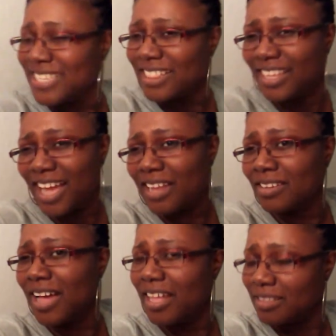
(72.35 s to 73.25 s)
I think I
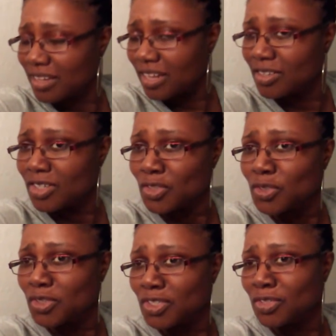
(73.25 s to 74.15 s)
look, I think I look a
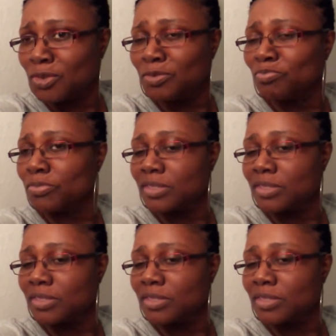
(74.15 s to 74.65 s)
little cute.